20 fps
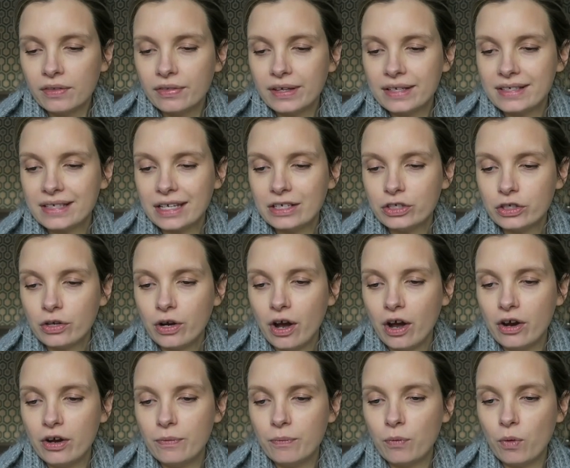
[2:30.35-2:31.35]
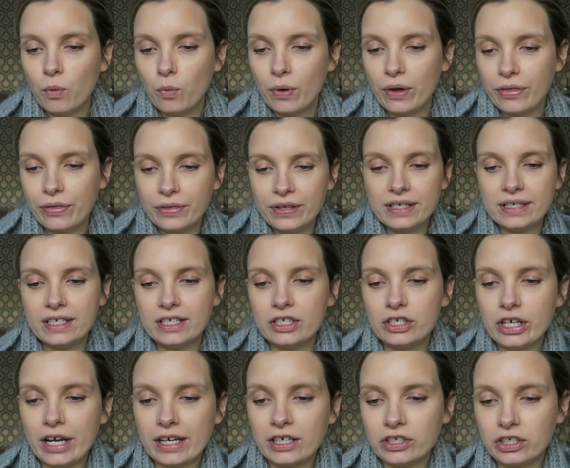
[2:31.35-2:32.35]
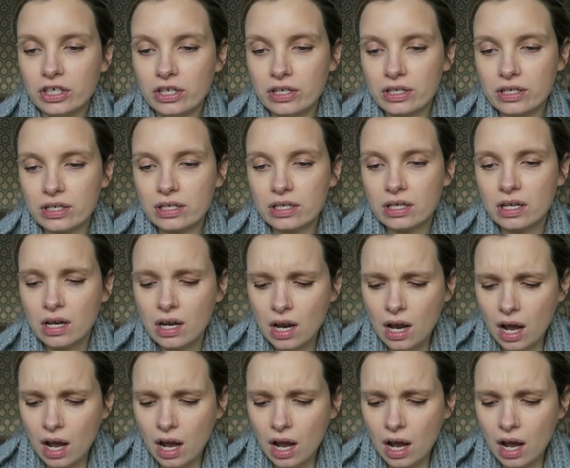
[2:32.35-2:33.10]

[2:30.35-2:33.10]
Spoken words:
They send you home with these injections,